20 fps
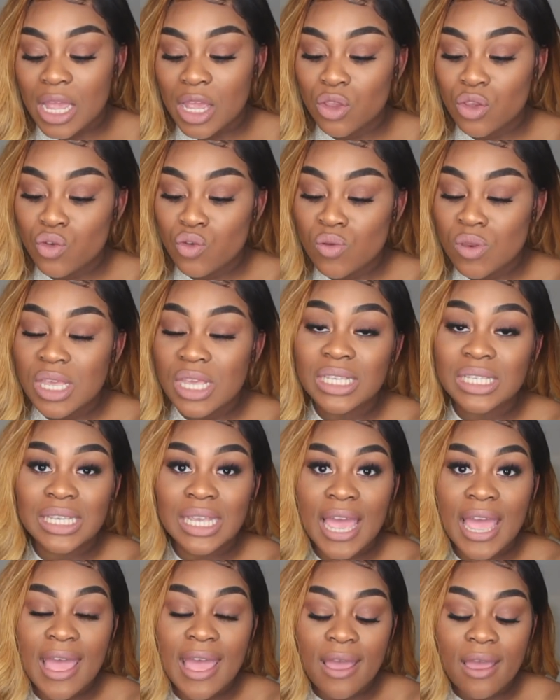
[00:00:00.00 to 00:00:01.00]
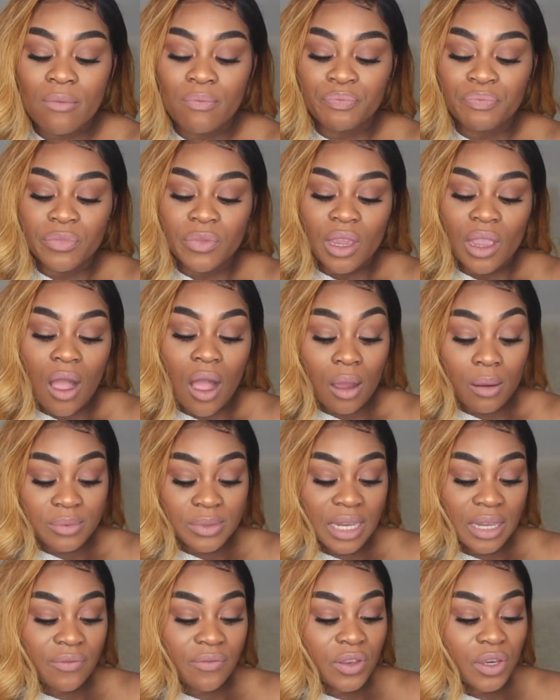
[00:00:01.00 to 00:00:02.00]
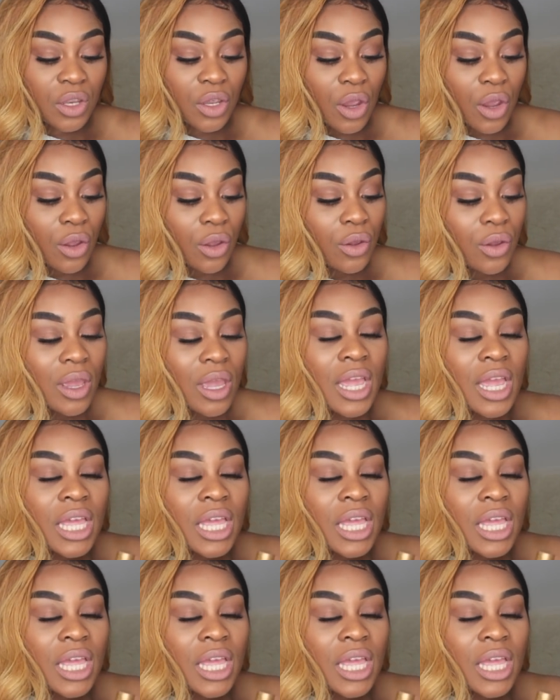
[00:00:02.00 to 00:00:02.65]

Eunice hair update video.